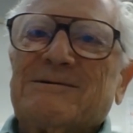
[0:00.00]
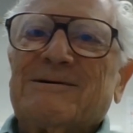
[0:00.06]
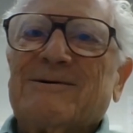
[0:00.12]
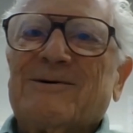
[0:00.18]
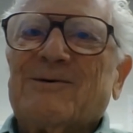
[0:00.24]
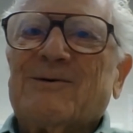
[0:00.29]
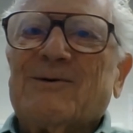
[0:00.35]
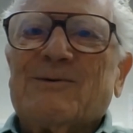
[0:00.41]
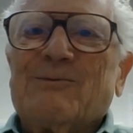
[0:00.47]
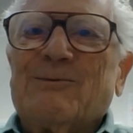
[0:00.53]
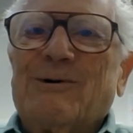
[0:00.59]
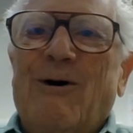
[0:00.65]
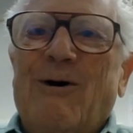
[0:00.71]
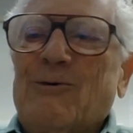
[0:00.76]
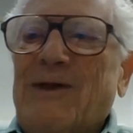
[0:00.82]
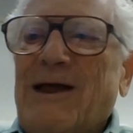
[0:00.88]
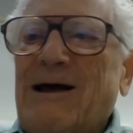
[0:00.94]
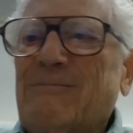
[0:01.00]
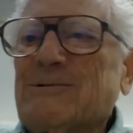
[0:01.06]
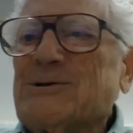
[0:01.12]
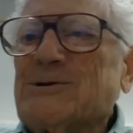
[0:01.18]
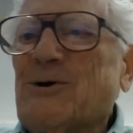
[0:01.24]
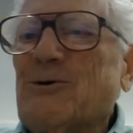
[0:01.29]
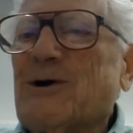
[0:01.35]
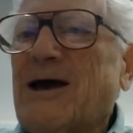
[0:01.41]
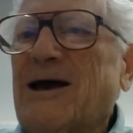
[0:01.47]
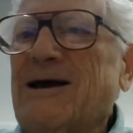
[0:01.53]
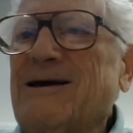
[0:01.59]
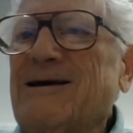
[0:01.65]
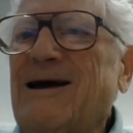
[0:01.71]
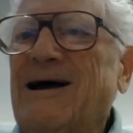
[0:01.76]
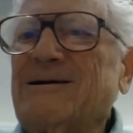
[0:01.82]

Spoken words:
that was okay.